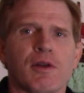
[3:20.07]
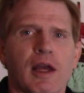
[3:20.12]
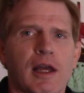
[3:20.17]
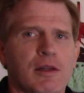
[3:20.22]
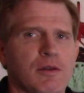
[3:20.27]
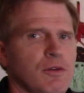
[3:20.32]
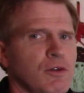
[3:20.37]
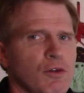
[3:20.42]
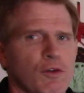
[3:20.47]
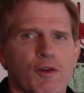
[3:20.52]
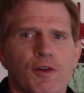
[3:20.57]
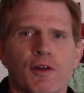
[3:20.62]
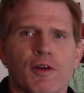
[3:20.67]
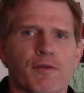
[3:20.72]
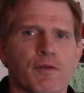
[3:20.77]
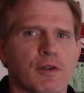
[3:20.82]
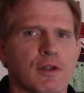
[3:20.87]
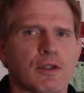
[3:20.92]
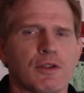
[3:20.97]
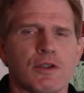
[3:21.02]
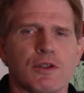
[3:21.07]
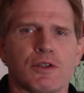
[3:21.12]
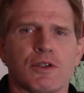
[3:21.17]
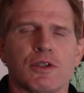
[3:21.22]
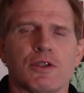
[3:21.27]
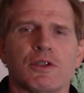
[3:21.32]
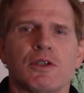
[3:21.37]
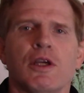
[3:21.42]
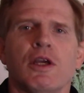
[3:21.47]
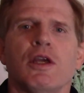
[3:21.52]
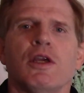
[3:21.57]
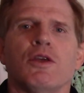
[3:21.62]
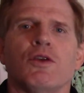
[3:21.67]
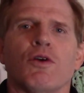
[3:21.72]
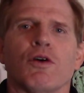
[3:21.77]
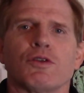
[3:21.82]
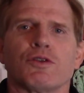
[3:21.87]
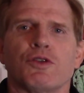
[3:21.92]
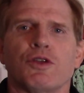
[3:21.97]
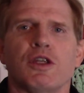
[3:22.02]
at different distances. You
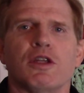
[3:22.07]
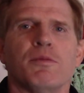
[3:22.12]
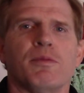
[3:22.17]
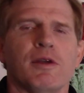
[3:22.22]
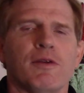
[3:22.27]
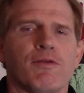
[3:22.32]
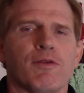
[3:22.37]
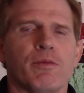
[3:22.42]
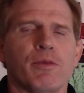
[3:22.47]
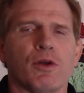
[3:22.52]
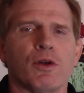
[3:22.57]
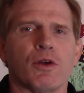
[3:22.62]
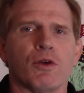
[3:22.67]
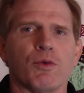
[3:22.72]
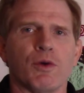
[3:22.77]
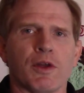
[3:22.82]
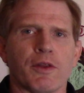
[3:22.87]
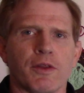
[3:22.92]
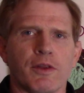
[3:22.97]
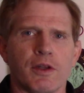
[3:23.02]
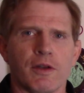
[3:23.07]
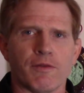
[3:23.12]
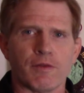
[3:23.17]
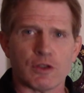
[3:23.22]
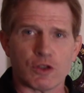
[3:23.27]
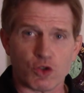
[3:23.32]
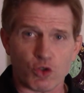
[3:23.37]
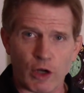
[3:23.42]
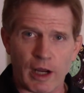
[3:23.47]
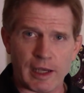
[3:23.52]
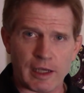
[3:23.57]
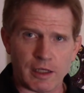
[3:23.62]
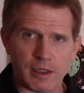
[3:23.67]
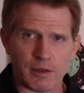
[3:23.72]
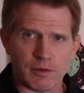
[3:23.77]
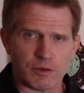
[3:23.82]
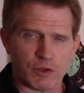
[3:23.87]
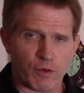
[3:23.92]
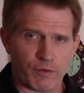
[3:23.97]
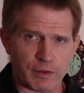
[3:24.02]
also need to be familiar with the different
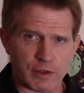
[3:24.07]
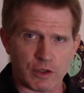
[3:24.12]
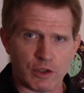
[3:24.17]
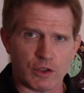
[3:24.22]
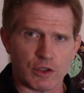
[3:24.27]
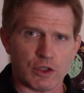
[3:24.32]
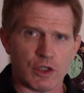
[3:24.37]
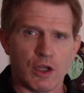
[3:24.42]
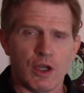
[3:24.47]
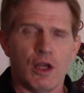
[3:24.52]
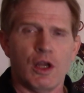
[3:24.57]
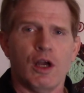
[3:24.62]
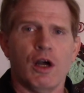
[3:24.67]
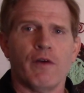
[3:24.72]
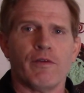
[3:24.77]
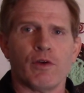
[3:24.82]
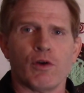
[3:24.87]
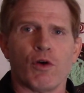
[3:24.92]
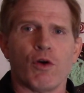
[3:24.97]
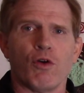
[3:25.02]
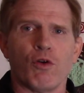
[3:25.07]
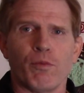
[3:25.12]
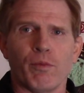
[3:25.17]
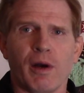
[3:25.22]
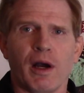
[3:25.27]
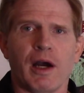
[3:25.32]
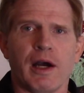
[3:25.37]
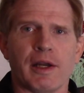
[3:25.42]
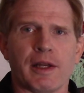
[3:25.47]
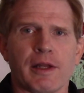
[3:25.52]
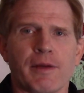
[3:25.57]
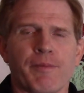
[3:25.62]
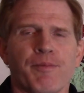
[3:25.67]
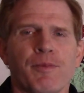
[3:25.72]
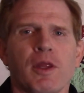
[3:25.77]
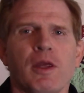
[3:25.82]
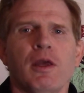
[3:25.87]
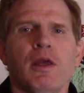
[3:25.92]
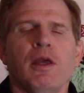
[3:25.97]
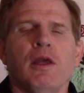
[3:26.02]
striking surfaces of your own body.
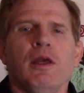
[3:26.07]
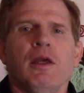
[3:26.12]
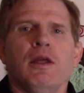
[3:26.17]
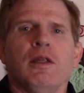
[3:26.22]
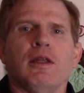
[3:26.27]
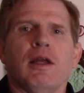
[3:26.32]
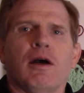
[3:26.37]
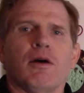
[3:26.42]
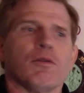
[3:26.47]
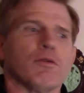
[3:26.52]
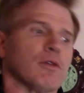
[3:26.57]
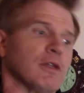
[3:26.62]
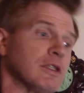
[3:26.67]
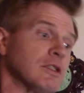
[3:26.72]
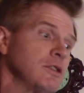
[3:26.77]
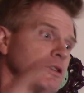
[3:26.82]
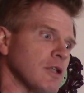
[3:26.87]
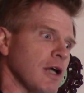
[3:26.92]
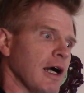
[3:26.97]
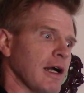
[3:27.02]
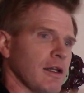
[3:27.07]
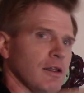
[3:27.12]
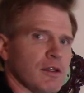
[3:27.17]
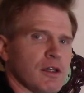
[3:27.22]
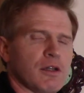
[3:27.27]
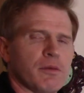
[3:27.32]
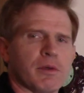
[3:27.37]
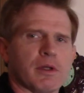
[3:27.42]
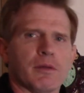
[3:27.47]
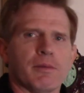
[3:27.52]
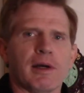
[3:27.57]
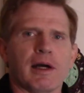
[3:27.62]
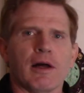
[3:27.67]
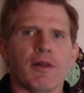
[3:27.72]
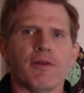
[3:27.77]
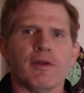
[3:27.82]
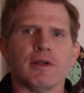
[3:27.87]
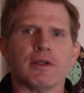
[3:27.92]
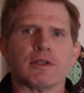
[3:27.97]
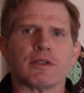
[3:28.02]
Now, let's talk a little bit
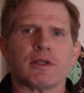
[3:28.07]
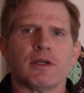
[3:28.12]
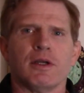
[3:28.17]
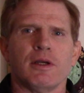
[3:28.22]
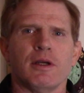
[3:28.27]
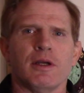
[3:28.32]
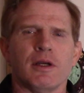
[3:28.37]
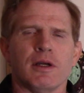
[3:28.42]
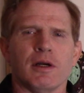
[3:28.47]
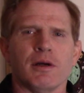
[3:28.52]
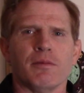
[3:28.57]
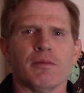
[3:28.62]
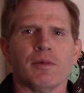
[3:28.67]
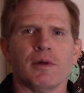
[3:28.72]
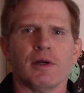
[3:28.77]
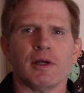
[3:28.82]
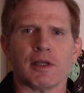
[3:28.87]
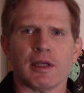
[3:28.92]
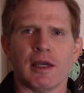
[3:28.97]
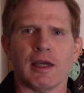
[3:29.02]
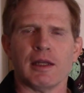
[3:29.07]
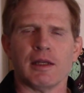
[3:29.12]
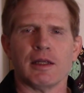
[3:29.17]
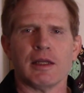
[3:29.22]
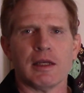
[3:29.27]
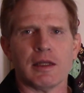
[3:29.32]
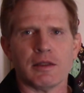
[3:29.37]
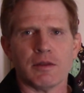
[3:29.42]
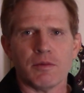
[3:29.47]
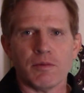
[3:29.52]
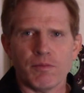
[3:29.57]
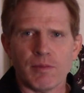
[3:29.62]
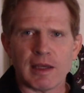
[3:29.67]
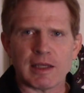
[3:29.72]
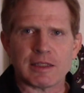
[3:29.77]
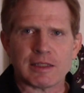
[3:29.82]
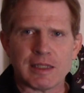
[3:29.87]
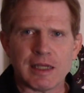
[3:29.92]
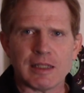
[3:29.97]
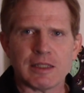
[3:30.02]
about this. Again, it
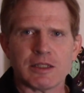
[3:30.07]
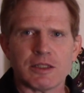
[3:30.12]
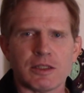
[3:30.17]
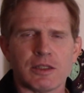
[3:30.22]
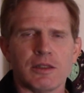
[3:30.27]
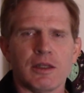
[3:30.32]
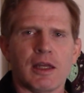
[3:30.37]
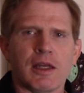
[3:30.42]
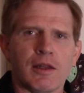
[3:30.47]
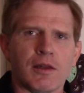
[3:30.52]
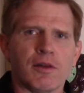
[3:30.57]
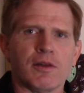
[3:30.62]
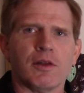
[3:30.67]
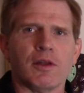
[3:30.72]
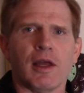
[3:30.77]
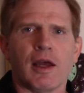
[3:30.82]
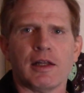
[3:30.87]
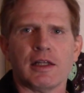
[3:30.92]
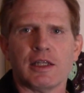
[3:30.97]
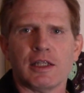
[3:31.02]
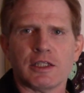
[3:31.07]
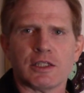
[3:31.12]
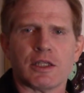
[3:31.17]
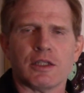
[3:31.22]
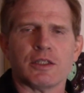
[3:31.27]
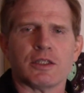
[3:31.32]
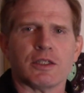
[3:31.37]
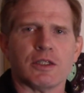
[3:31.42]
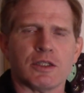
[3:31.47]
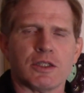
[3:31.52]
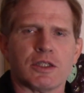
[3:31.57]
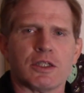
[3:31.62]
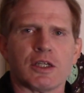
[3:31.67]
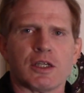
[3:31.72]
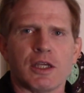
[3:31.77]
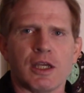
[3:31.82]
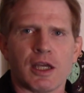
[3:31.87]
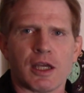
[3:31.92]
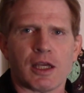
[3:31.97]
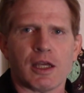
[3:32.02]
makes sense at distances to
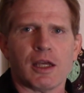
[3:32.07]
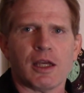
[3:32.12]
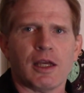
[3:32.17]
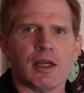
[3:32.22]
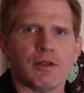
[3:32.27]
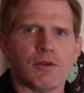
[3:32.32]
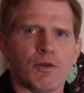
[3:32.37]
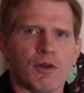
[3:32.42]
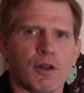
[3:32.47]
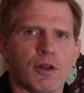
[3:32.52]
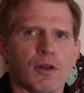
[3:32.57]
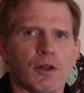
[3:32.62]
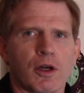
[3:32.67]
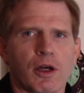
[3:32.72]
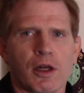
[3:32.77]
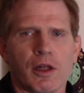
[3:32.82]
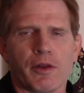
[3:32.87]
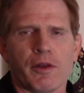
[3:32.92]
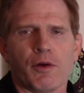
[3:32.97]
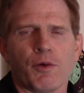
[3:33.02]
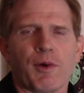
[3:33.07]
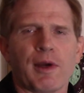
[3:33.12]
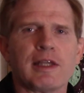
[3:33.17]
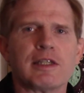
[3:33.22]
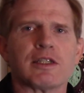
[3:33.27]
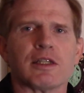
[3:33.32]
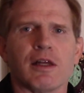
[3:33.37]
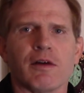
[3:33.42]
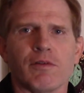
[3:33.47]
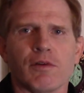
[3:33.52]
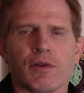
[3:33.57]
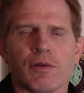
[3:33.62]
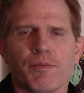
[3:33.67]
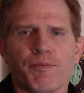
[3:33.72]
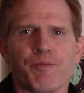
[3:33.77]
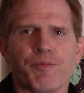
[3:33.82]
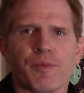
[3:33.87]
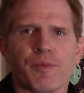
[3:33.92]
kick at the waist level